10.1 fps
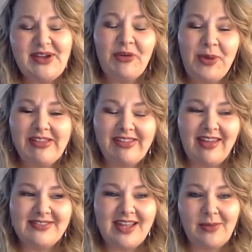To have our weekly
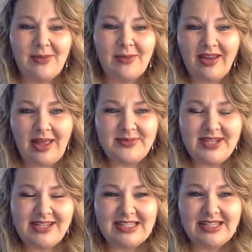livestock market
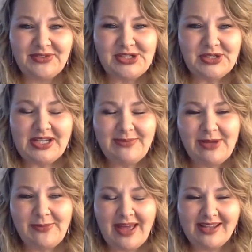update delivered to your
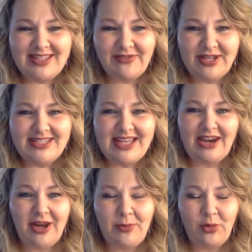email box every
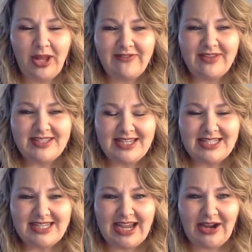Saturday morning,
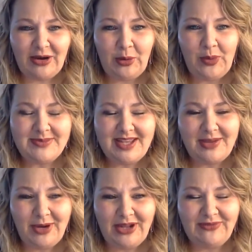visit our
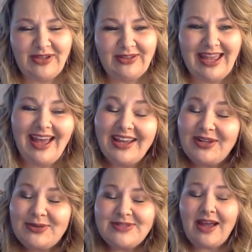website, brownfield ag
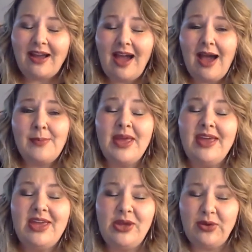news dot com.
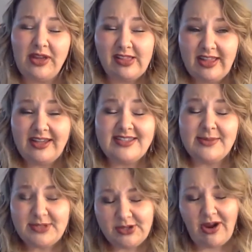You can click
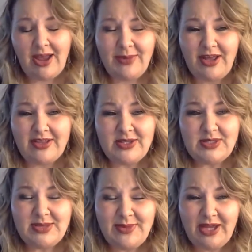subscribe and also
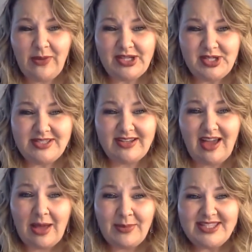submit questions and
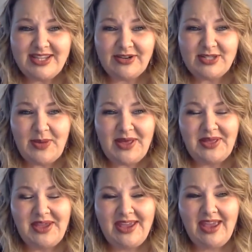comments there as
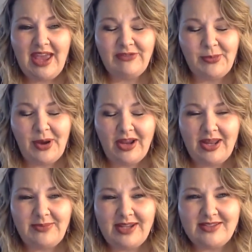well. And for market
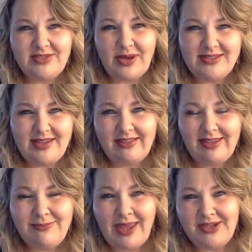updates twice
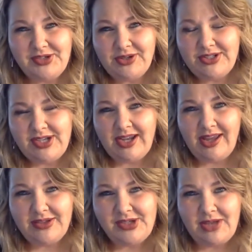daily, make sure to check
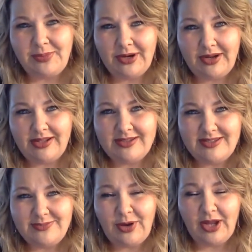out John
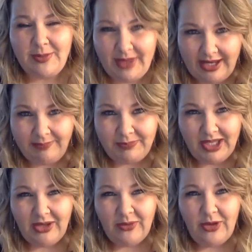Perkins' Market Minute.
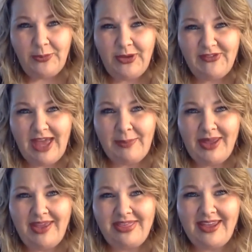We hope you have a
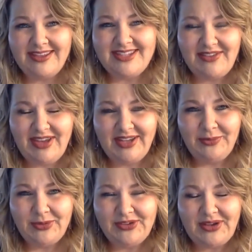happy Thanksgiving.
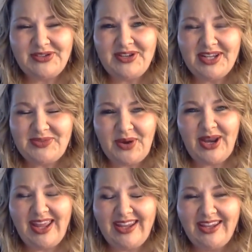We'll talk to you next
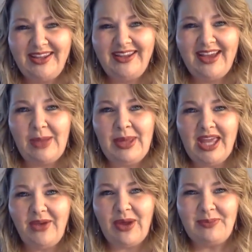Friday. I'm
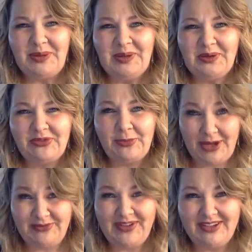Megan Grebner for
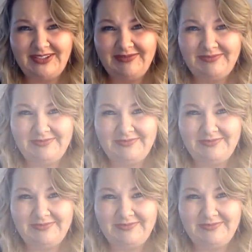Brownfield.